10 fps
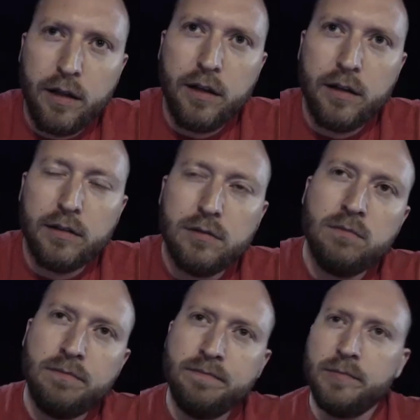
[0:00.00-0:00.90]

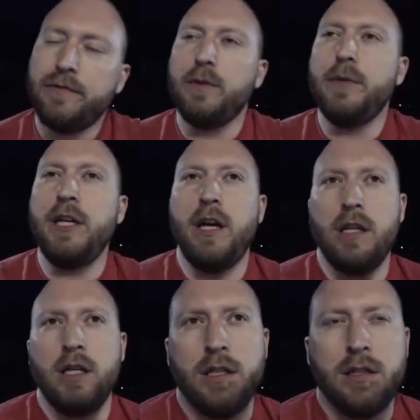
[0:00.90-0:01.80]
Mm-hmm. For me, I
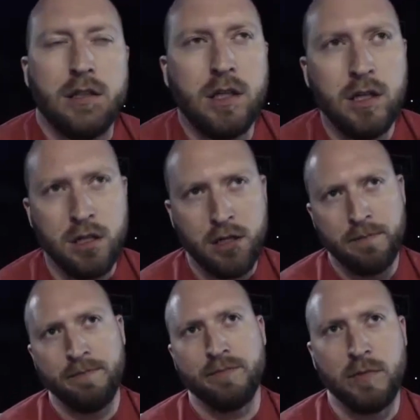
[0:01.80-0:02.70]
think it's
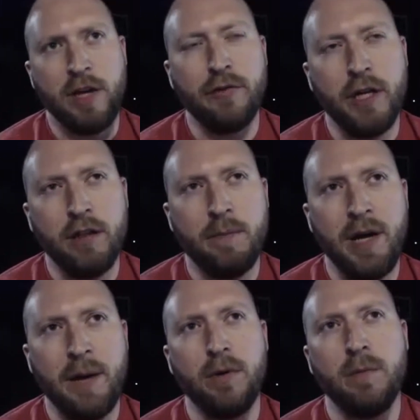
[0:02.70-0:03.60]
definitely getting the
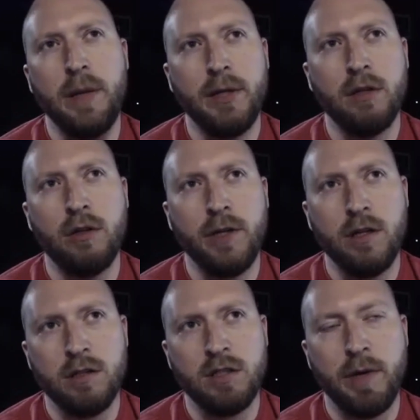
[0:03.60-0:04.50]
pepper, maybe a little bit
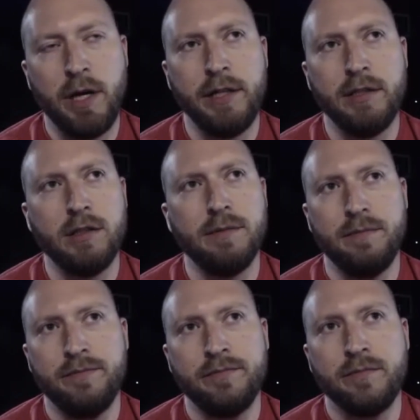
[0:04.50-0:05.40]
of the spice,
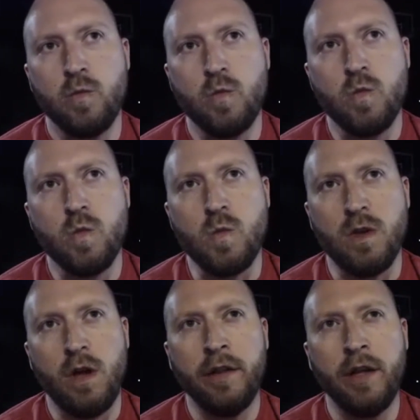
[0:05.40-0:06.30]

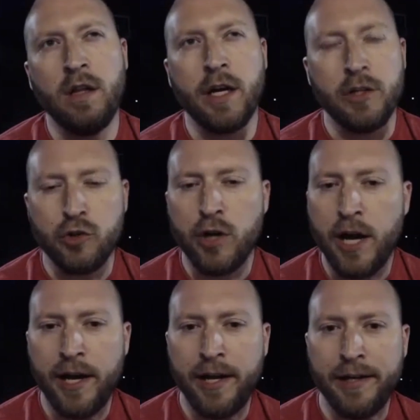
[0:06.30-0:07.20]
and then like a
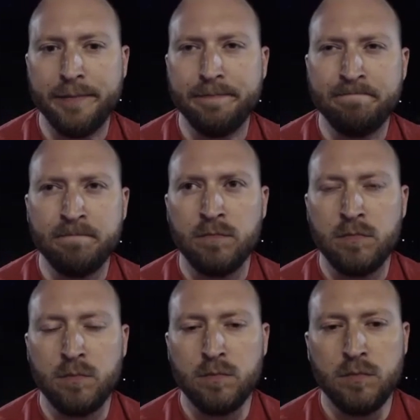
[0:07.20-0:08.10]
dry
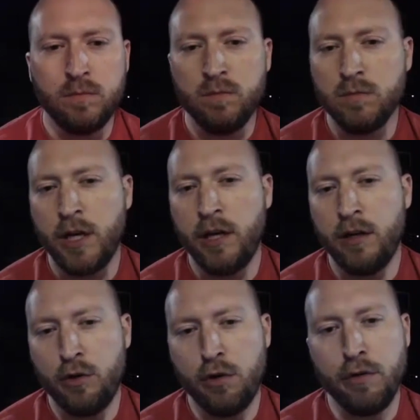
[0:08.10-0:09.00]
kind
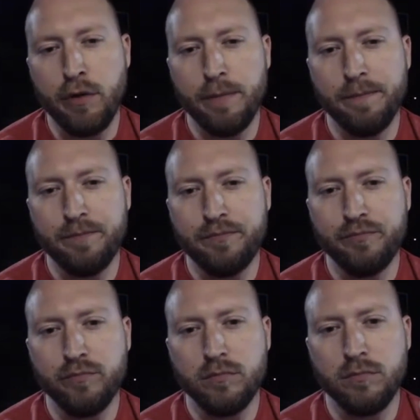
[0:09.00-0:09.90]
of earth
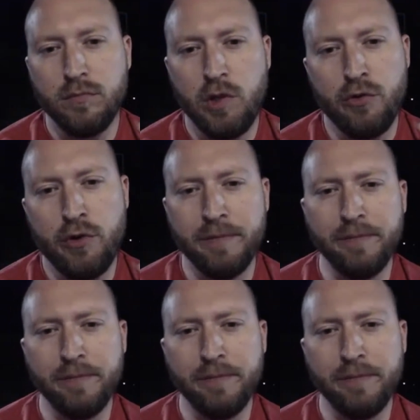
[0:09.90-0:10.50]
to it.